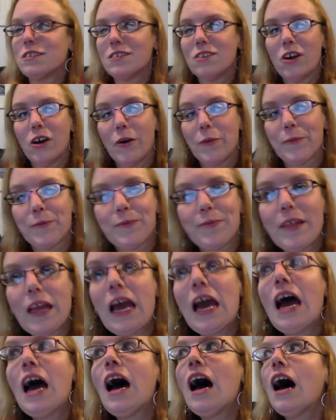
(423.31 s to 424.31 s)
No.
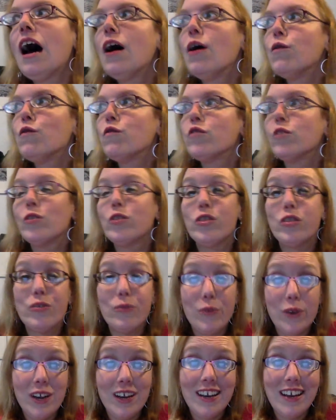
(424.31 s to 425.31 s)
For
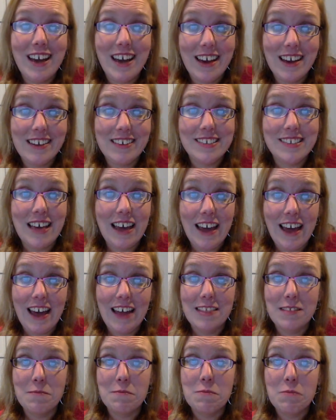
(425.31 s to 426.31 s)
3 days, I
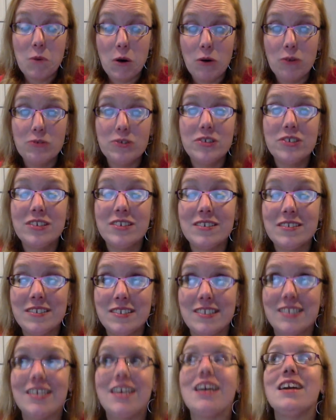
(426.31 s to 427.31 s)
had the most
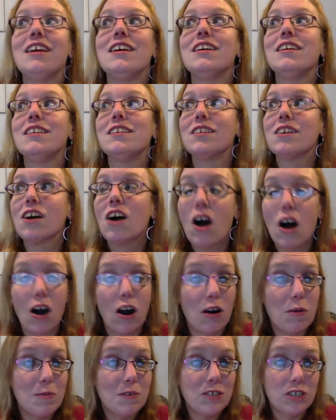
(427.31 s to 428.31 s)
insane
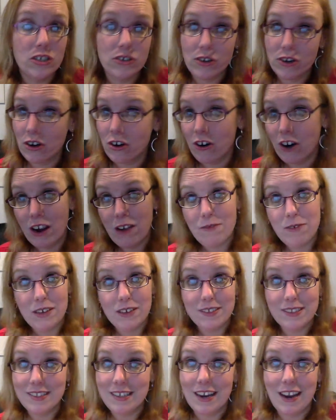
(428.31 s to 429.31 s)
carb and sugar
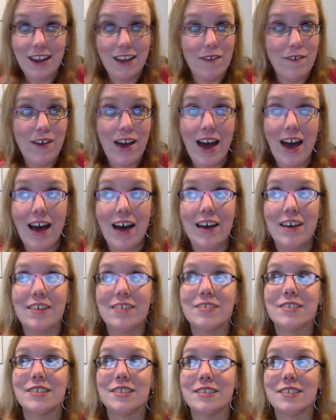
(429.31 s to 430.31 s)
cravings that I have had
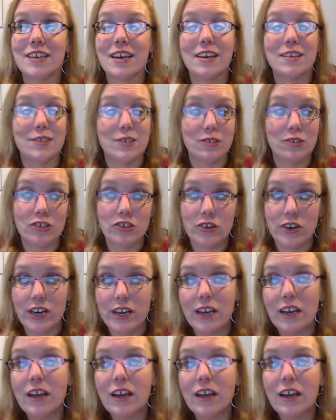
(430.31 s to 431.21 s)
since I had surgery.